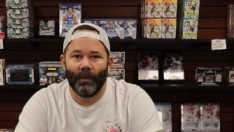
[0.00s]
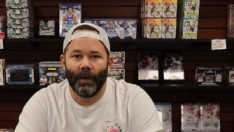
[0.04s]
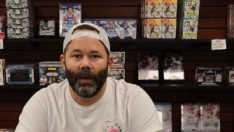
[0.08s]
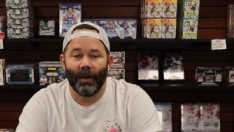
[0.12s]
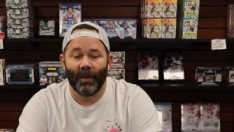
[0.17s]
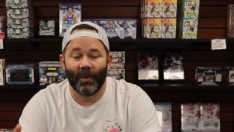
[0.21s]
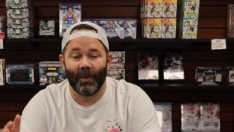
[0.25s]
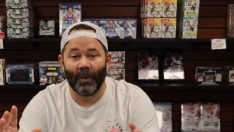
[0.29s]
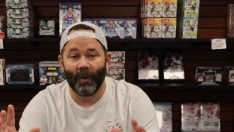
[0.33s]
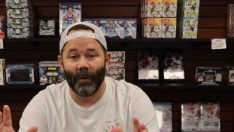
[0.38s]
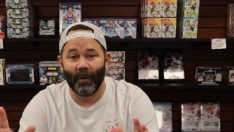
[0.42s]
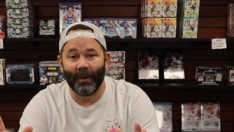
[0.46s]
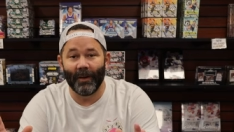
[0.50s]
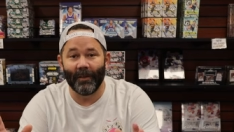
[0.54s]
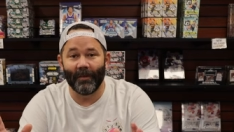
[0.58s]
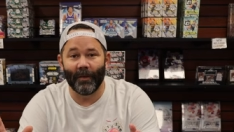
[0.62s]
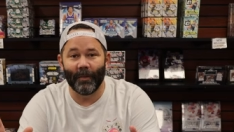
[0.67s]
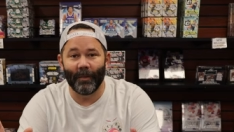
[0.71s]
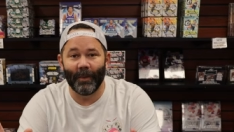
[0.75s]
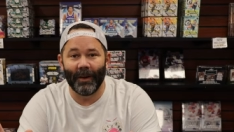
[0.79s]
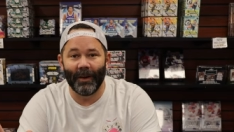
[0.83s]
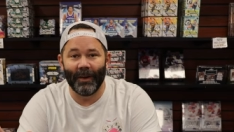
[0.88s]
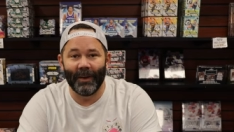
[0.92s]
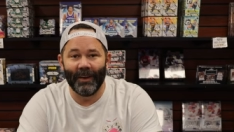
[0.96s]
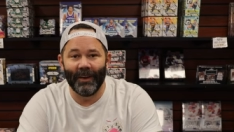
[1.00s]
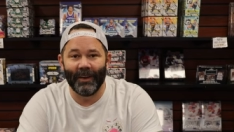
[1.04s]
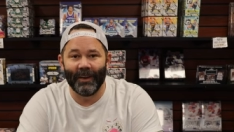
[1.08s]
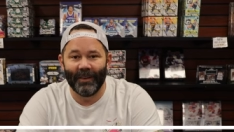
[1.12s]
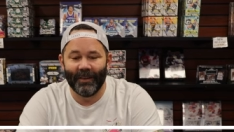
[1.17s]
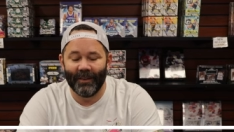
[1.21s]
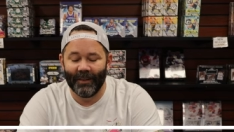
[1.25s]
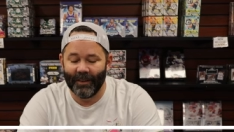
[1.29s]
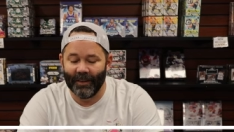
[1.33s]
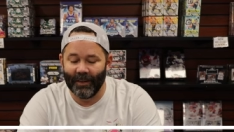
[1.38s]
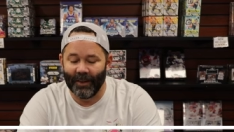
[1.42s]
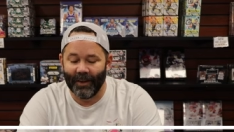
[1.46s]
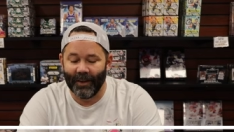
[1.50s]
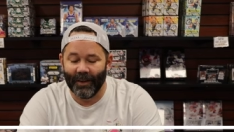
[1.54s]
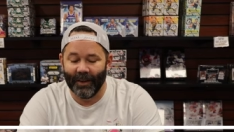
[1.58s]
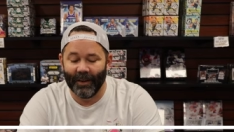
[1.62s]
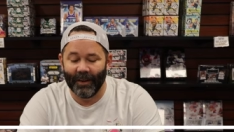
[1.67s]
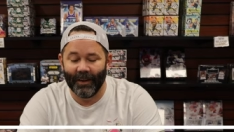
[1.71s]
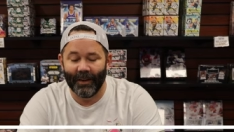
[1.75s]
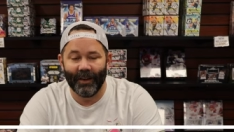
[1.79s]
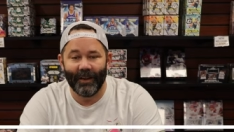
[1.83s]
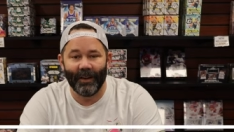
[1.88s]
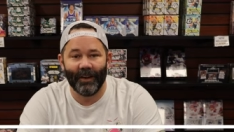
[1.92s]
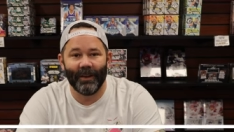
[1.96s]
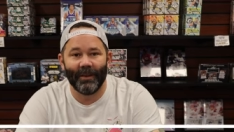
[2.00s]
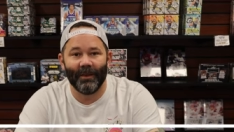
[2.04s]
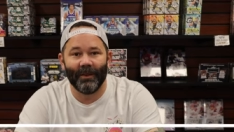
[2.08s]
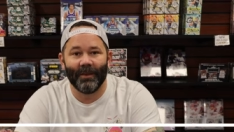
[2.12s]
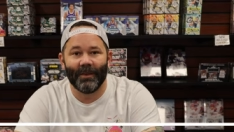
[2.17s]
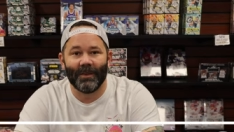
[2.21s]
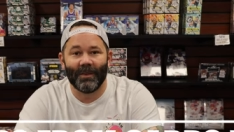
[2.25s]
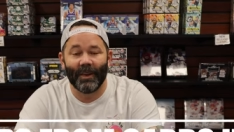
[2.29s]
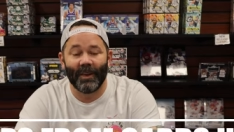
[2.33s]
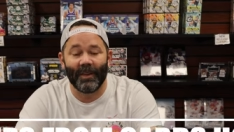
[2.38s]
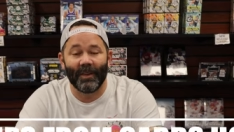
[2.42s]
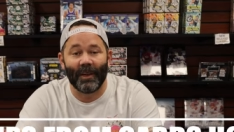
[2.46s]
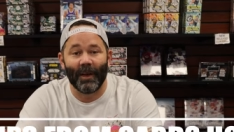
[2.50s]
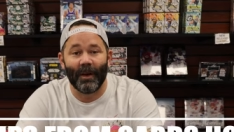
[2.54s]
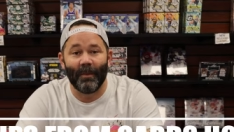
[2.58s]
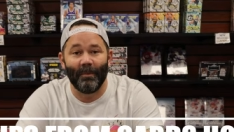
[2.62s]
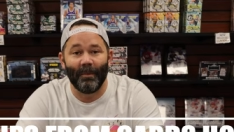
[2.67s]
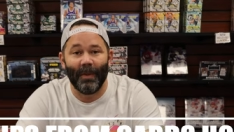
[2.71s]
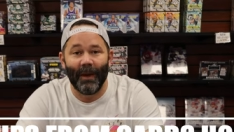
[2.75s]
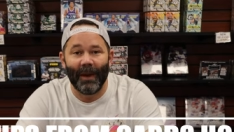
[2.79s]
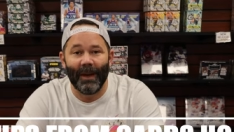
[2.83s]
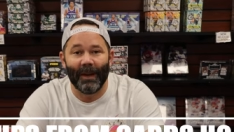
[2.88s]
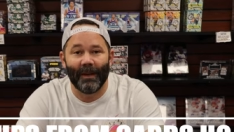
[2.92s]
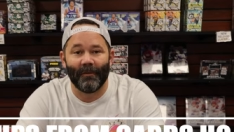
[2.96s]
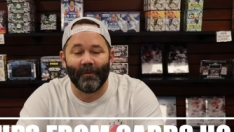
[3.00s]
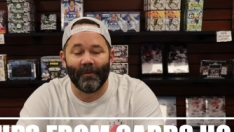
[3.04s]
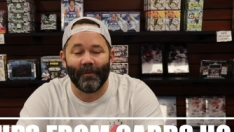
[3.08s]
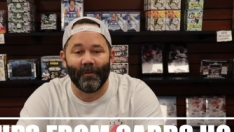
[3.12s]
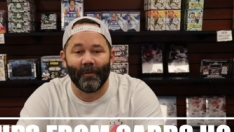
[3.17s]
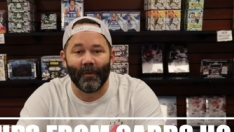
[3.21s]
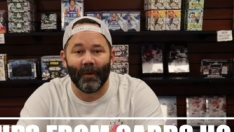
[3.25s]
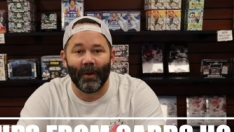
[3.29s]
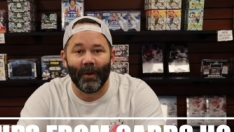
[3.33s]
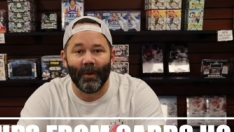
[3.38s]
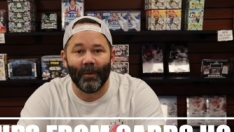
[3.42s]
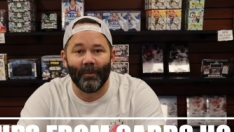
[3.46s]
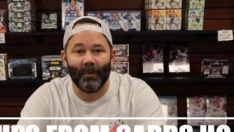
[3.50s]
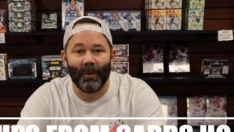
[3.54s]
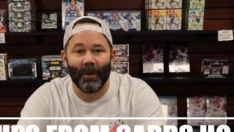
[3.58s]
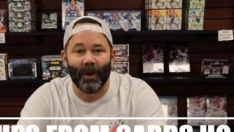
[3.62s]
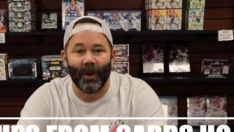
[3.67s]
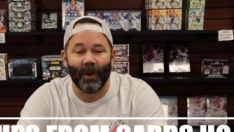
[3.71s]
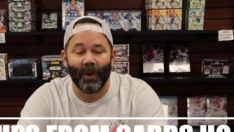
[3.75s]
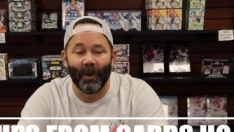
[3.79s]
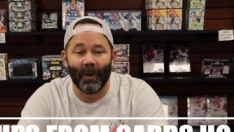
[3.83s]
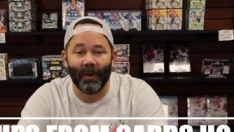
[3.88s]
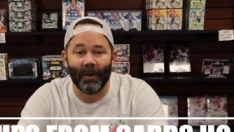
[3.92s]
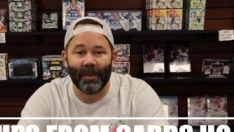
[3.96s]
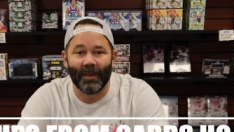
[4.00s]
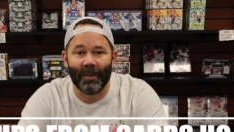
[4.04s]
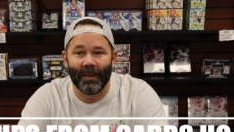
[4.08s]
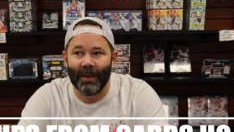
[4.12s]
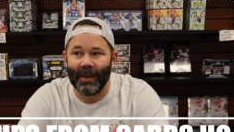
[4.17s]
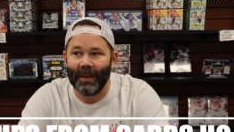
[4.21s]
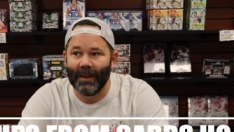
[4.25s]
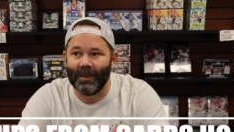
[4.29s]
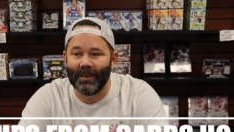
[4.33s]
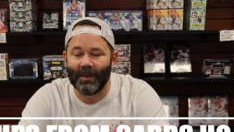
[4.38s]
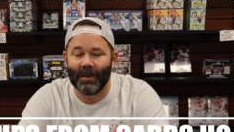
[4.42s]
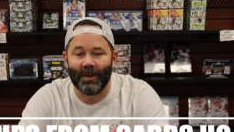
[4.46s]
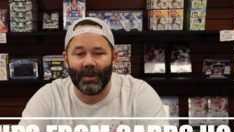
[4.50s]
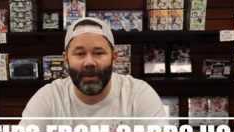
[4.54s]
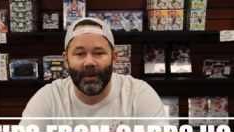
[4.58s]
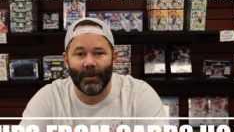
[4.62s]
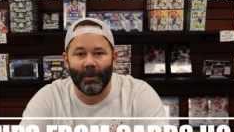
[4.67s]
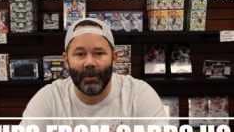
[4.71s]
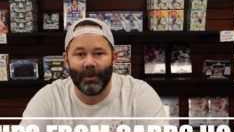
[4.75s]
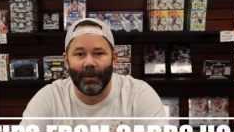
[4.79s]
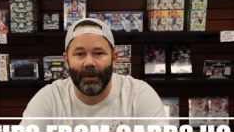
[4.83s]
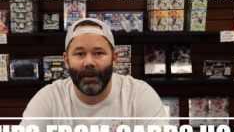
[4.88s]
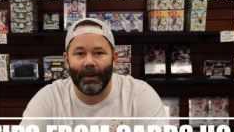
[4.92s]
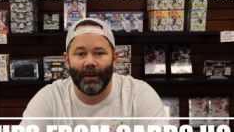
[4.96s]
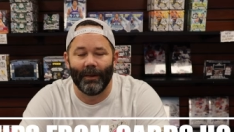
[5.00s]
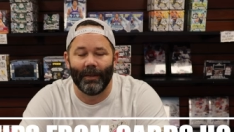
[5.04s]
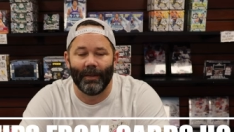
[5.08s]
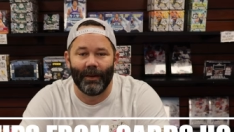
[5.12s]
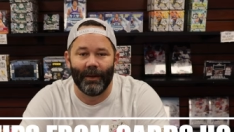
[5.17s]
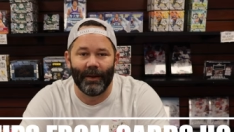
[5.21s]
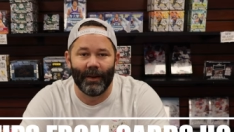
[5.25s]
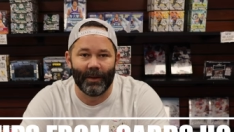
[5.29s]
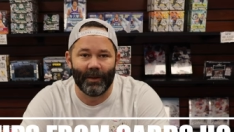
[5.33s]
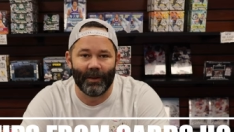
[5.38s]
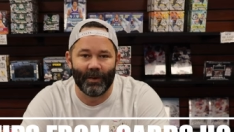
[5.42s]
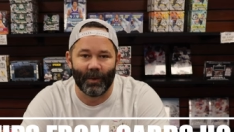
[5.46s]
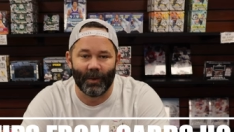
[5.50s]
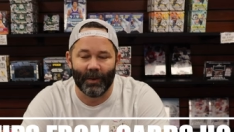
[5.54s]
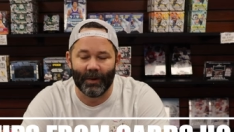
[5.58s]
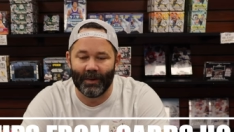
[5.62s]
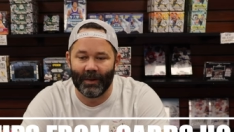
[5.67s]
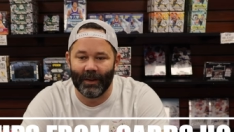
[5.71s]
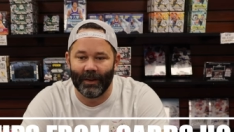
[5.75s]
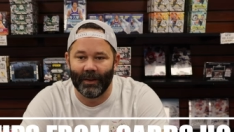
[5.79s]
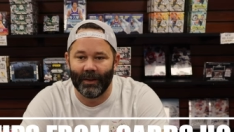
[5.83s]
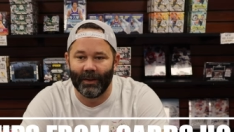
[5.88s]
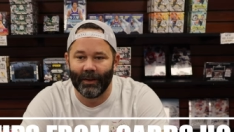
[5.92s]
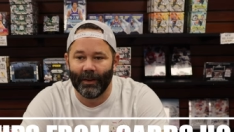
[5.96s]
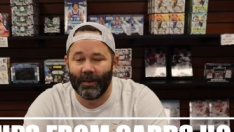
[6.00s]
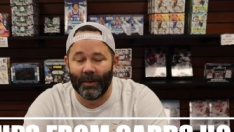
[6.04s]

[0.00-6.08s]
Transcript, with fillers: How's it going, everybody? Uh, just got back from Cards HQ in Atlanta, Georgia.